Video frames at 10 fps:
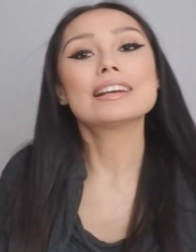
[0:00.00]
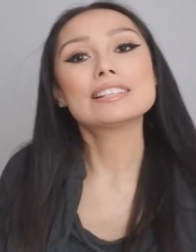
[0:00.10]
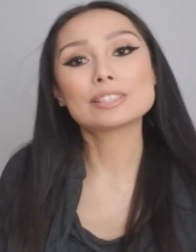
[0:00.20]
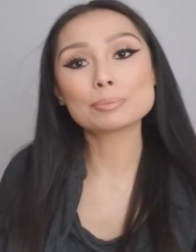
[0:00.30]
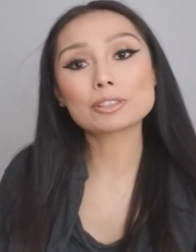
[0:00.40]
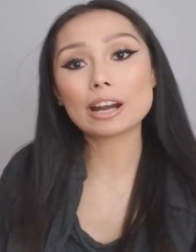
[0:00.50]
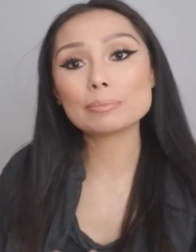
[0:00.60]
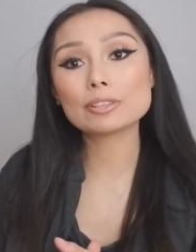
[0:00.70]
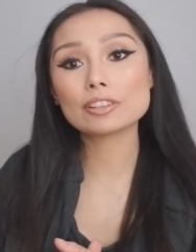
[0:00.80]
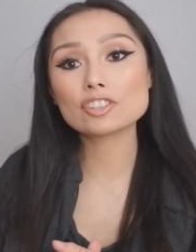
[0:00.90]
Subscribe
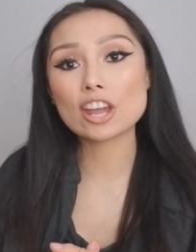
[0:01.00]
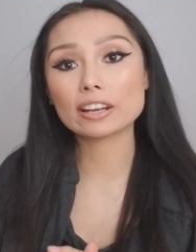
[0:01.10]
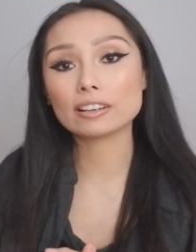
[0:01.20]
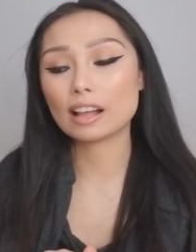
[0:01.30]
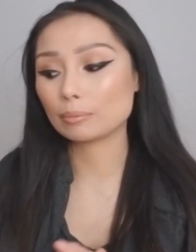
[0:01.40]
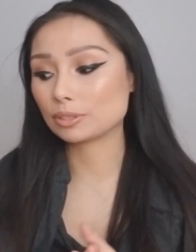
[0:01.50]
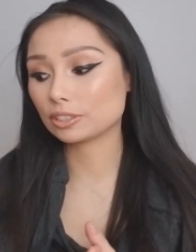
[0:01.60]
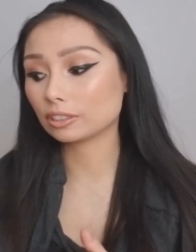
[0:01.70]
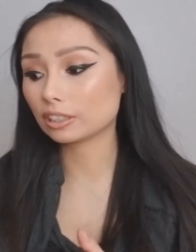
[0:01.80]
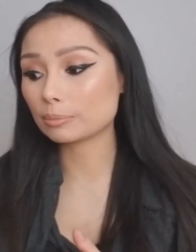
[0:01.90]
to the channel. I'm still going to